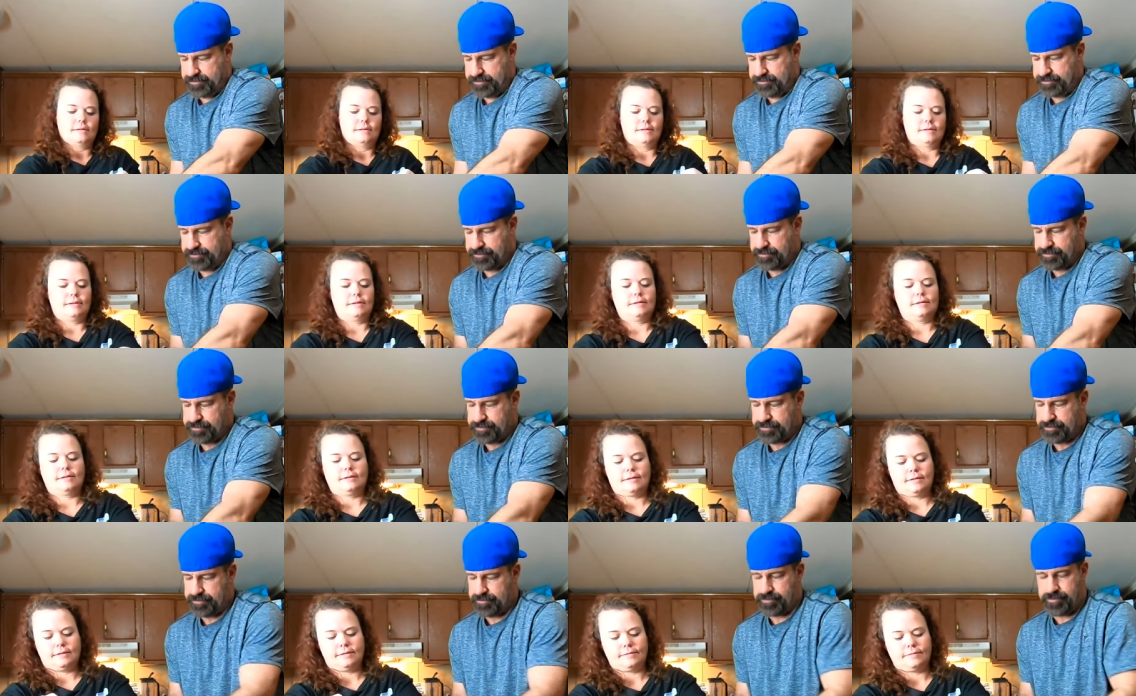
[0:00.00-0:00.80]

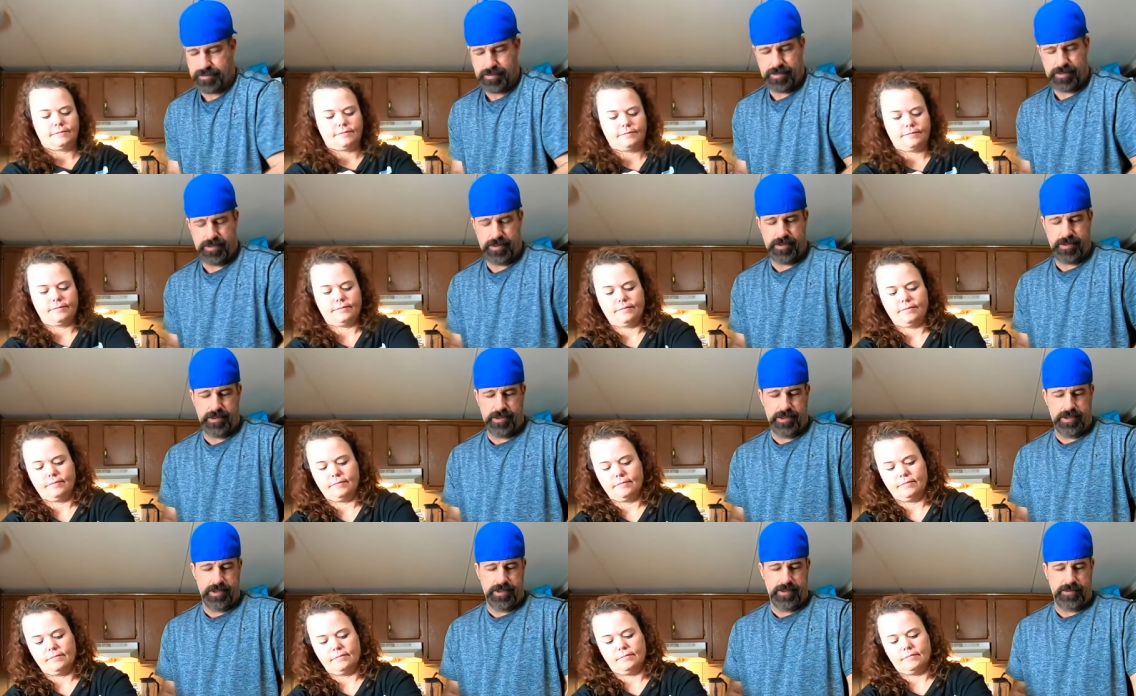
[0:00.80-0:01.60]

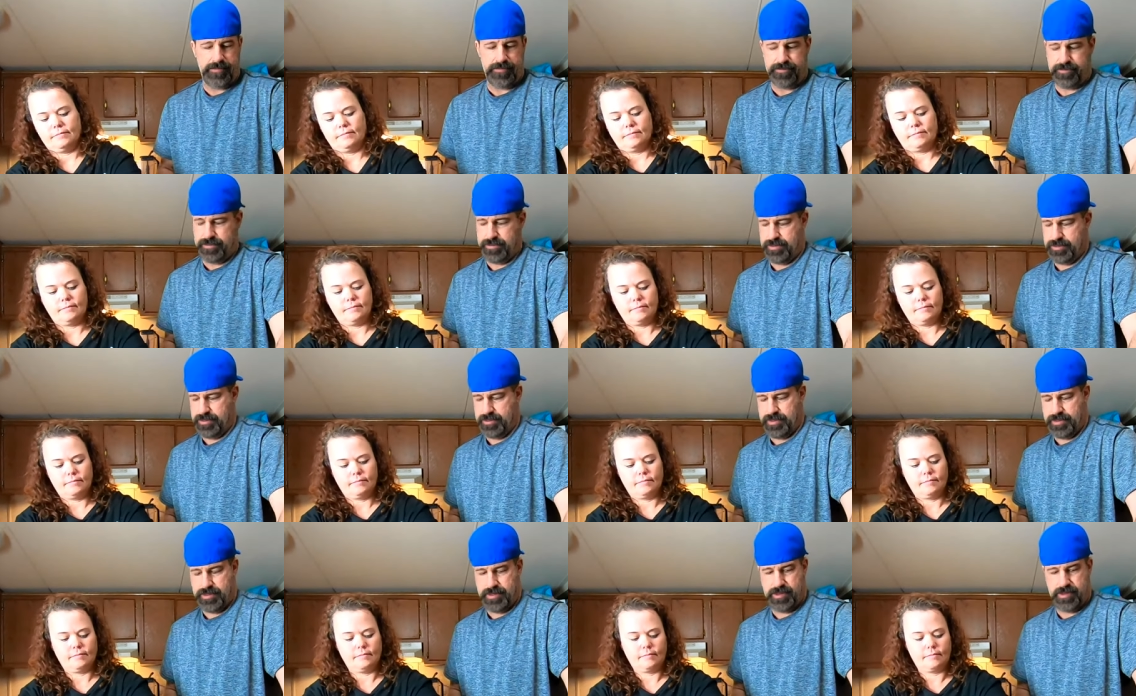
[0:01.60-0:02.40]

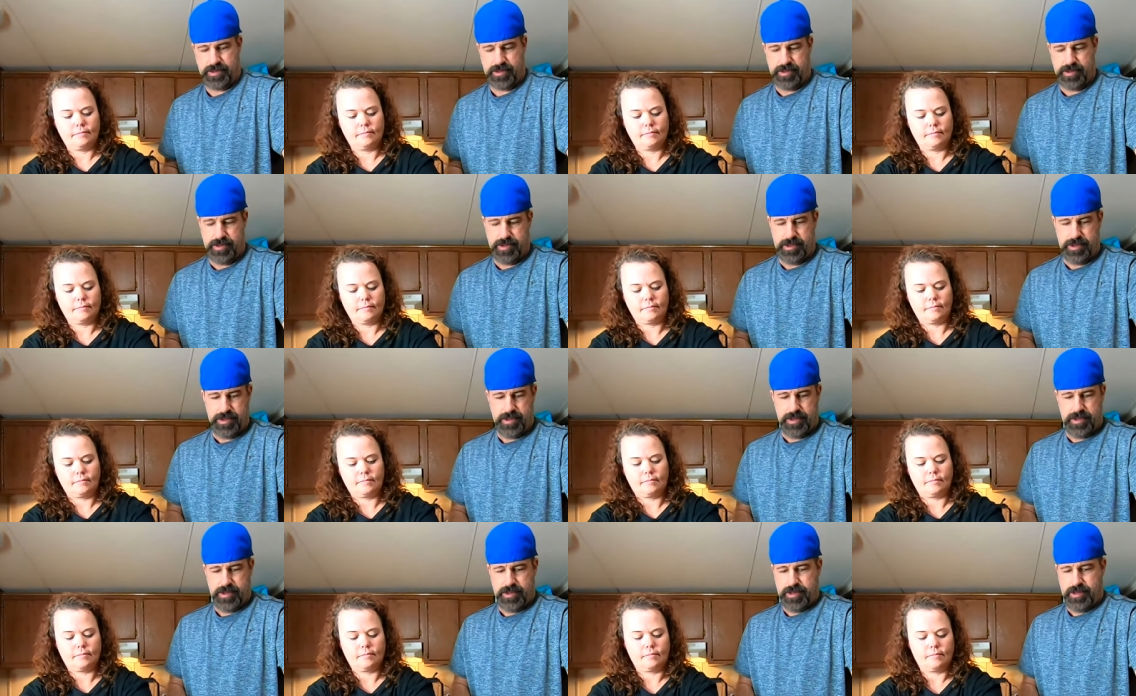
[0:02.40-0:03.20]

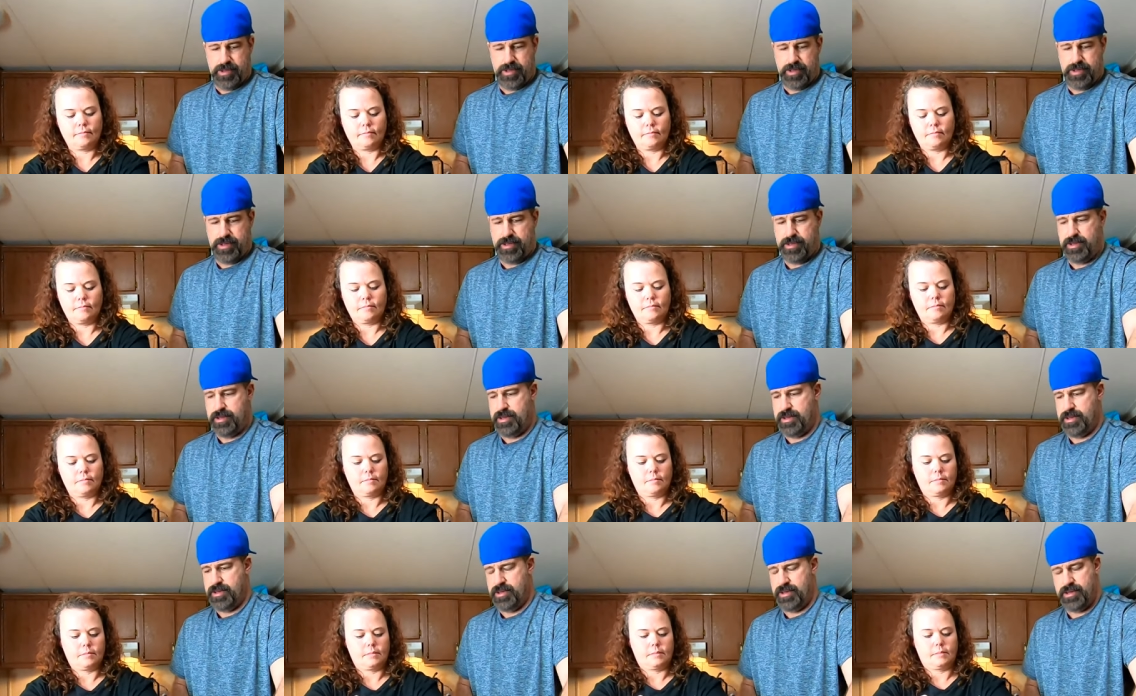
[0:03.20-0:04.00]

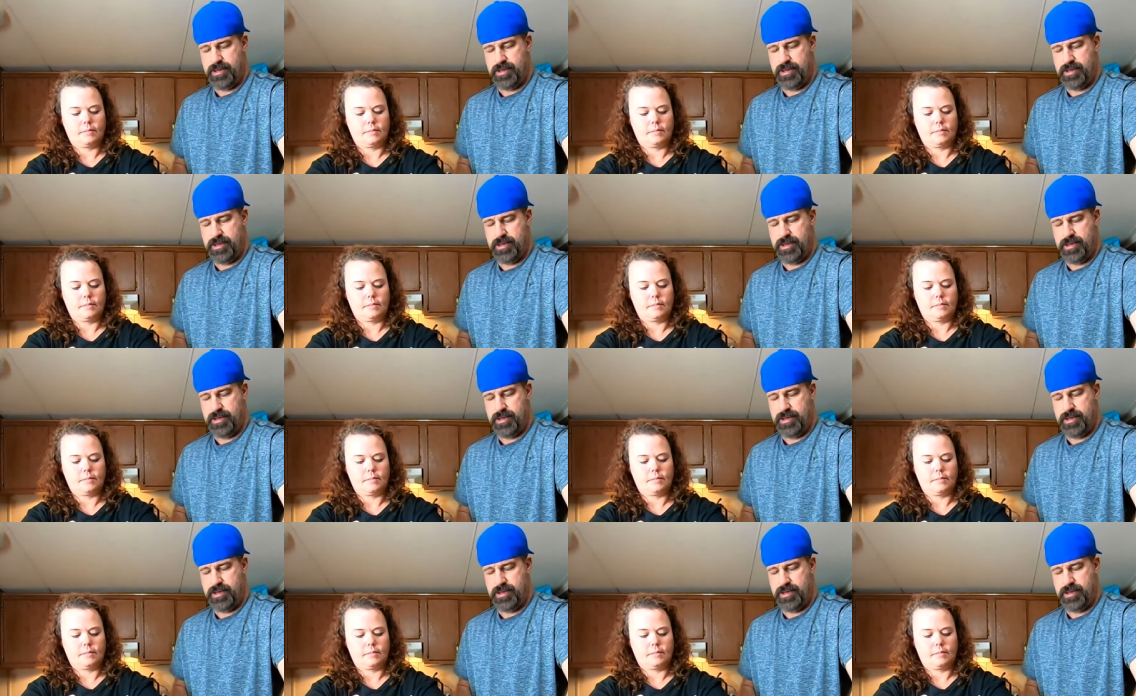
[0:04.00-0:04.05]
[no speech]